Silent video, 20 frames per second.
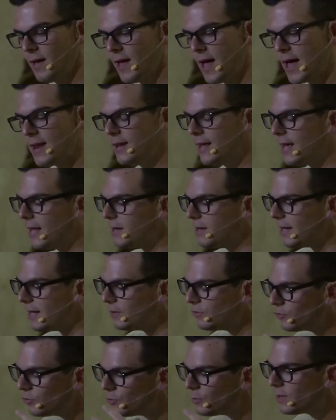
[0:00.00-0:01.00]
And
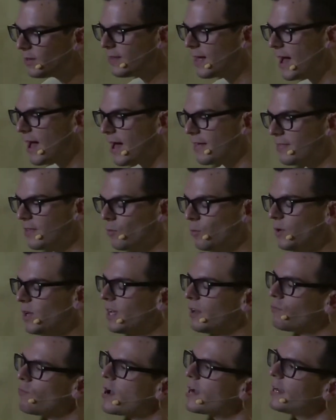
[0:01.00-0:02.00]
in doing that, I think we
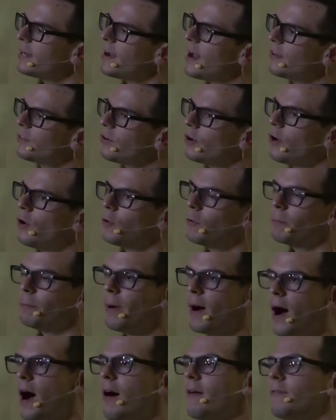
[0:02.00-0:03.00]
can recognize our own
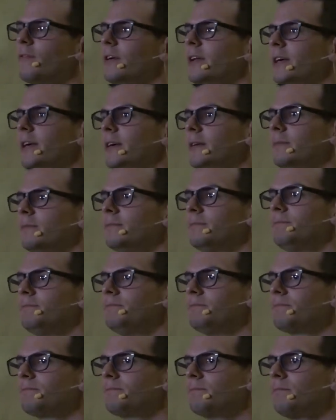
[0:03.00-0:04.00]
poverty.
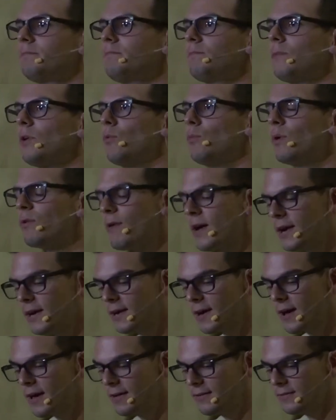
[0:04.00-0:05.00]
We
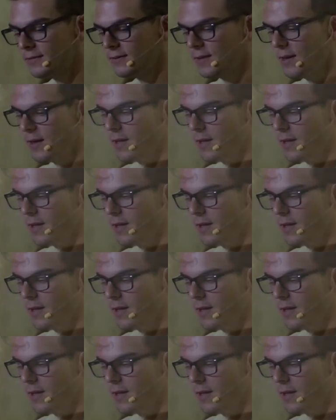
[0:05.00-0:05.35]
recognize